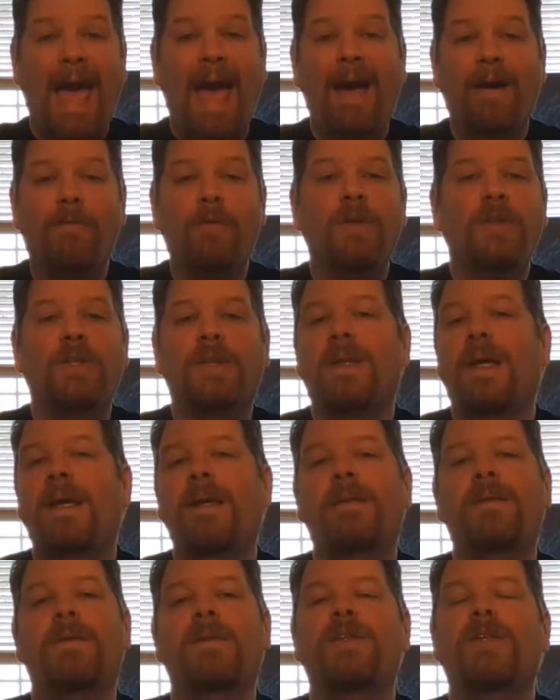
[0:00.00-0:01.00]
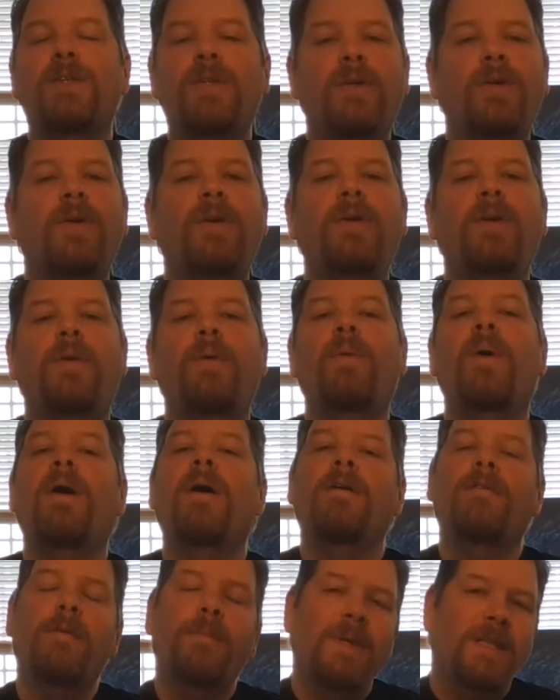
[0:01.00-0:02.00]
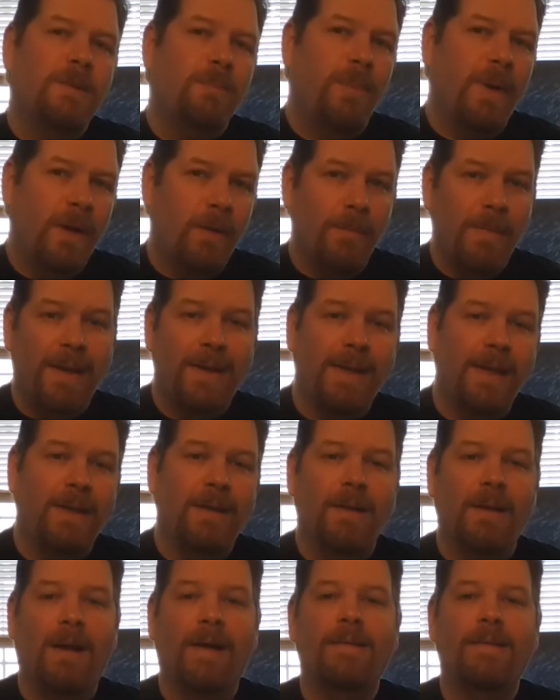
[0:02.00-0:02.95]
average length deter you from experimenting